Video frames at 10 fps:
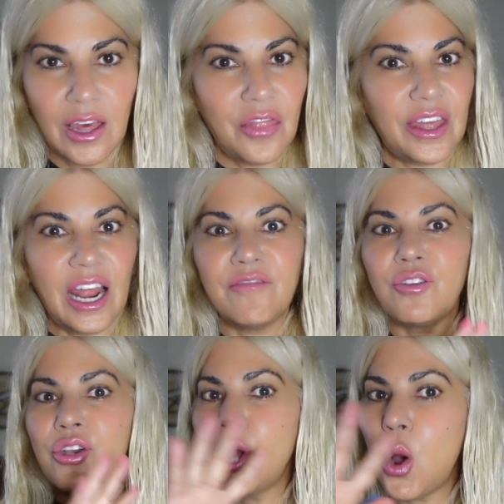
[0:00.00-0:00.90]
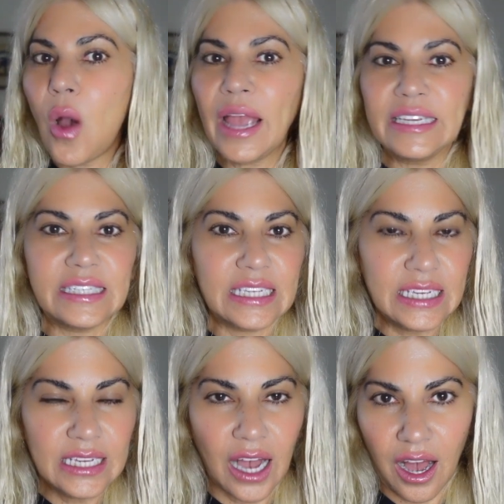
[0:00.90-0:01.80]
that have no
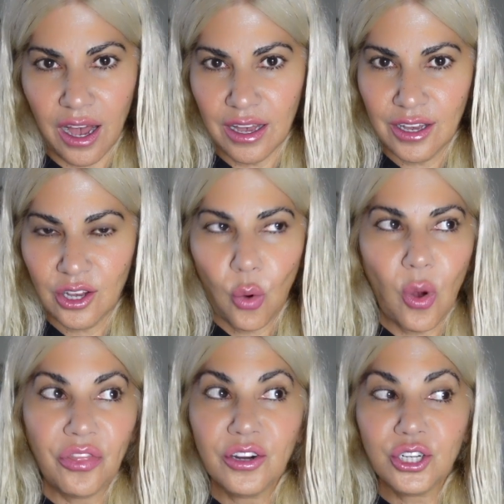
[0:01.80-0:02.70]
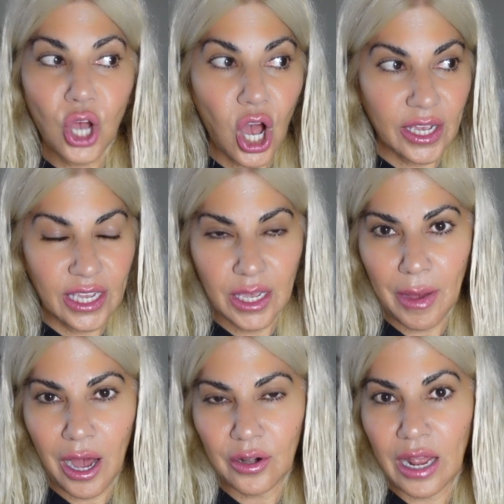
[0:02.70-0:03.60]
idea what they're talking
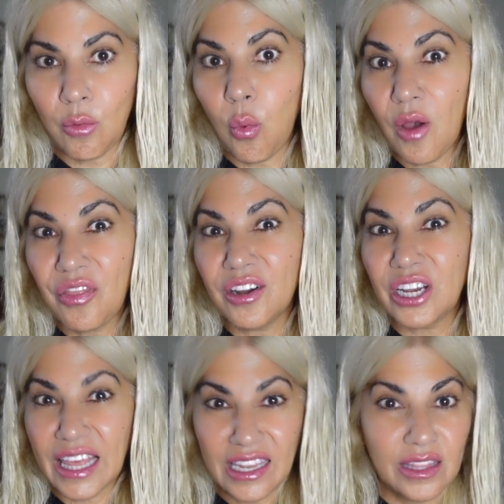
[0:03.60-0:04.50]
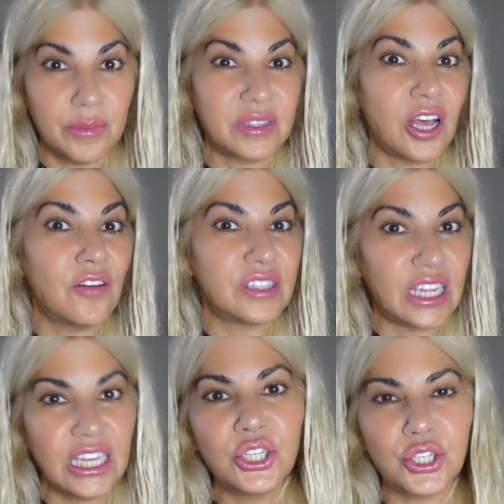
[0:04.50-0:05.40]
about and what they're getting themselves
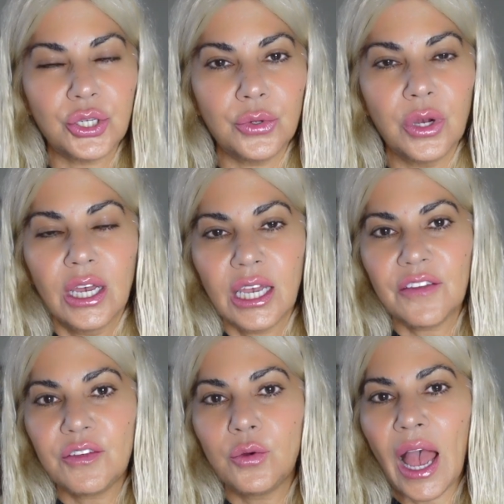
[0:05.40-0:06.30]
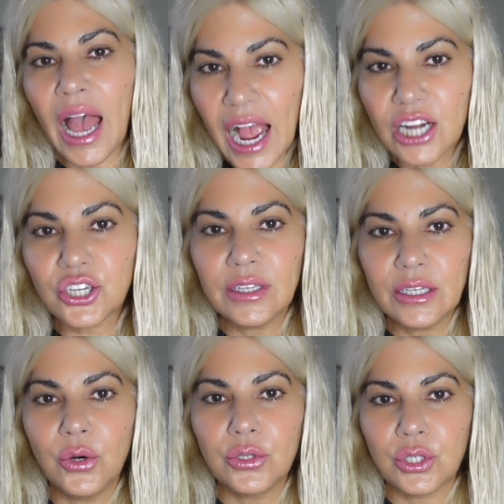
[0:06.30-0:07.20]
into. If you actually
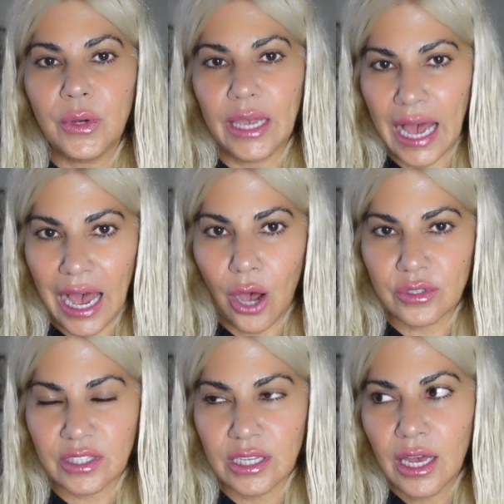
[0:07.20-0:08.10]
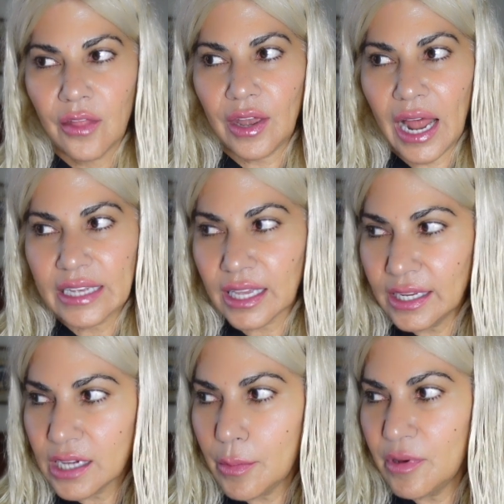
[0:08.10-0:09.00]
go to a house that has
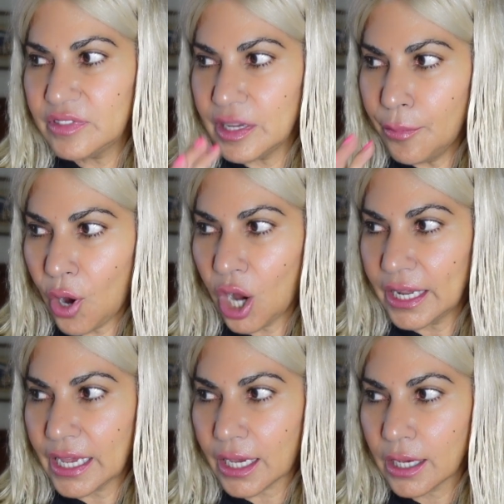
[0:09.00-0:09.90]
any type of demonic